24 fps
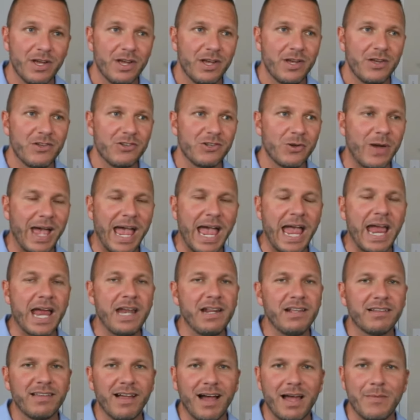So
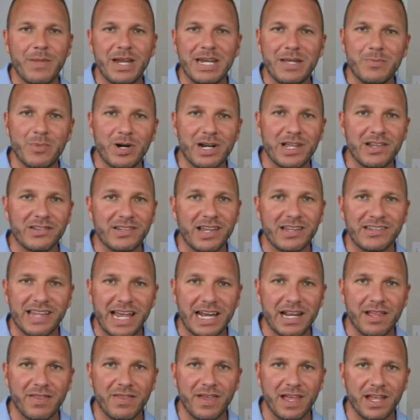anytime anybody says
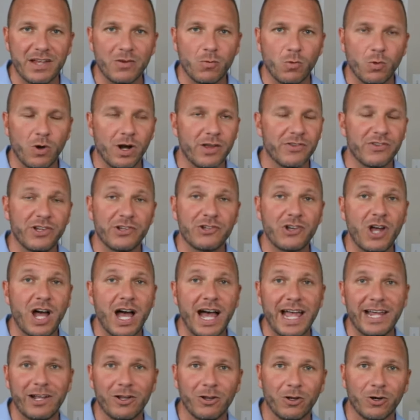anything, we're on such
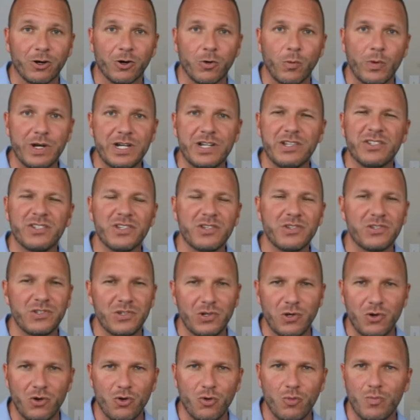high alert, we just
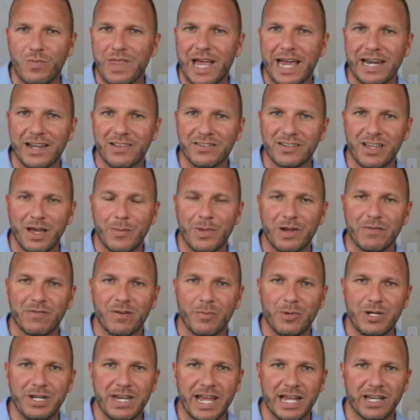assume that it's coming
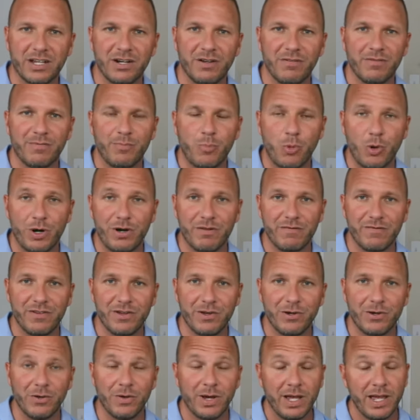from a negative point of
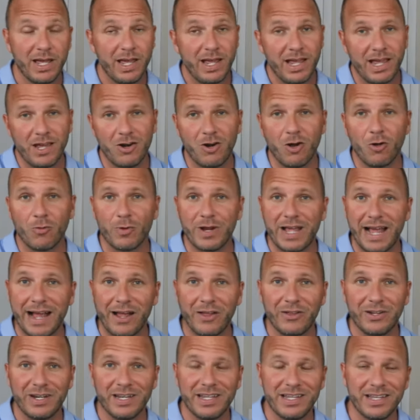view. And all
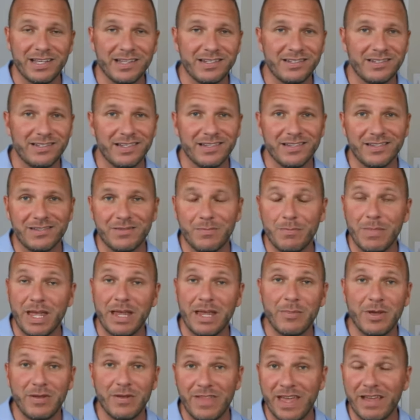reality is
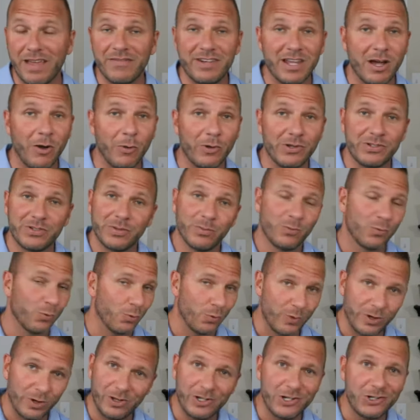maybe they've dealt with some
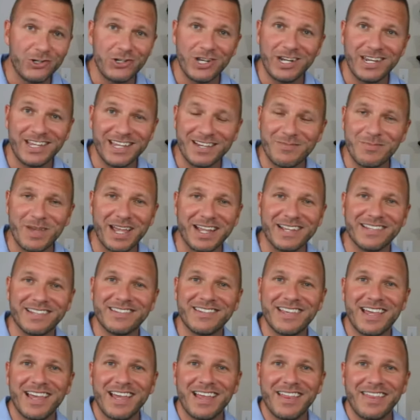really shitty
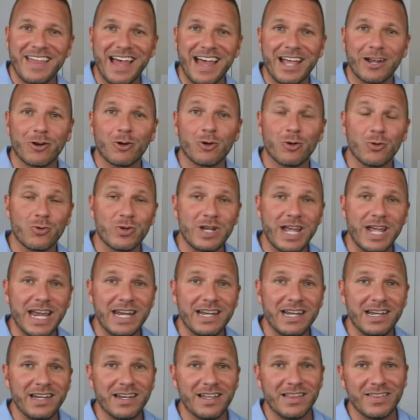inmates that
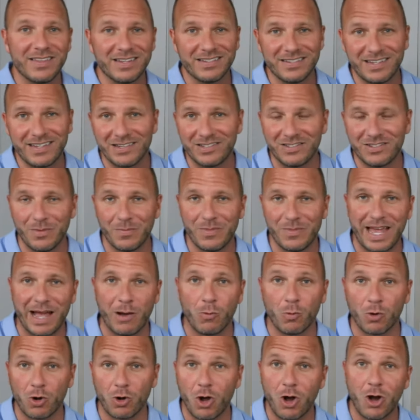created the system that
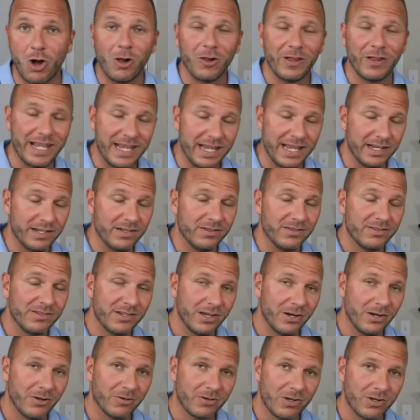we're all in.
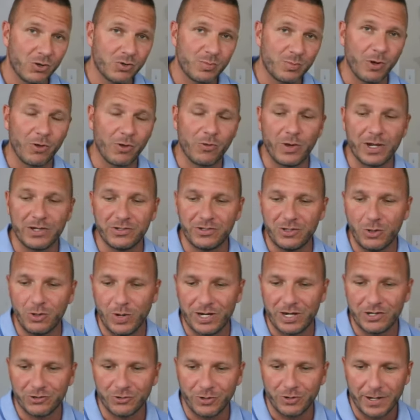So it goes both ways, two-way
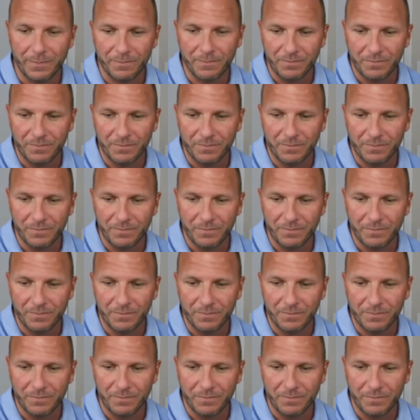street.